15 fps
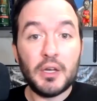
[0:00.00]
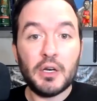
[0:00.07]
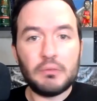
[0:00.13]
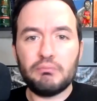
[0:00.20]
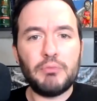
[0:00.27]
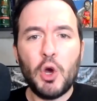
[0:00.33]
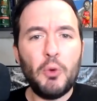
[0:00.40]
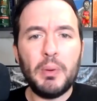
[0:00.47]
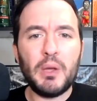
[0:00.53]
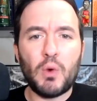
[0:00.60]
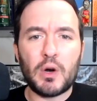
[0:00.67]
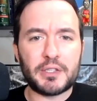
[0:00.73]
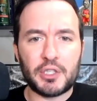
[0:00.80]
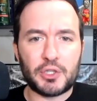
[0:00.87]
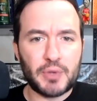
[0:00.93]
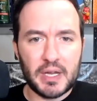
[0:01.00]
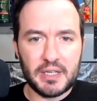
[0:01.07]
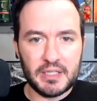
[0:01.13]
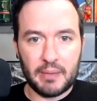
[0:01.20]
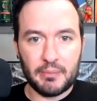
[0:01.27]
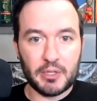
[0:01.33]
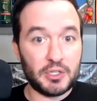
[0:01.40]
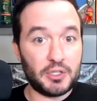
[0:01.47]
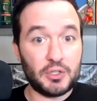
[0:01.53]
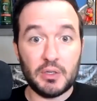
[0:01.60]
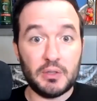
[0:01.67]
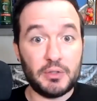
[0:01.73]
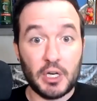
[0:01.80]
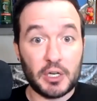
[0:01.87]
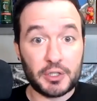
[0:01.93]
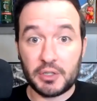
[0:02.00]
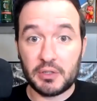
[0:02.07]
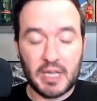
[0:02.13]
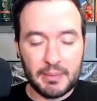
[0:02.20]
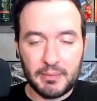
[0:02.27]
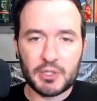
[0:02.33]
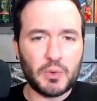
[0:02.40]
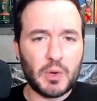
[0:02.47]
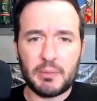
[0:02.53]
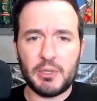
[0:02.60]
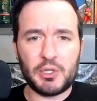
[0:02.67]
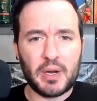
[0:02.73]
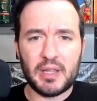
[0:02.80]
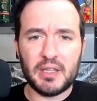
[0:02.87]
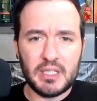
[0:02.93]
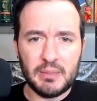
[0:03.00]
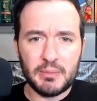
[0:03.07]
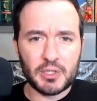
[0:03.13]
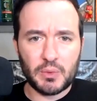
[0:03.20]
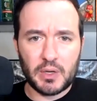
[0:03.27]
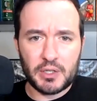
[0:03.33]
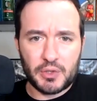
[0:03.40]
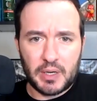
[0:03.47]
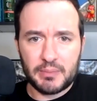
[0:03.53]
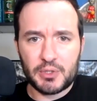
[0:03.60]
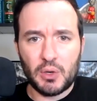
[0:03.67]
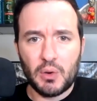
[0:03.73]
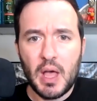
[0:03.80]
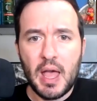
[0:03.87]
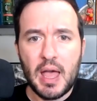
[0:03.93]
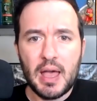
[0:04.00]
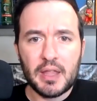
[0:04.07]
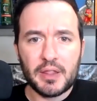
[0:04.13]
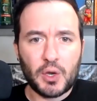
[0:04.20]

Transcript: nobody wants to trade Dame at this juncture. Dame doesn't want to be traded. The team doesn't want to trade him. So the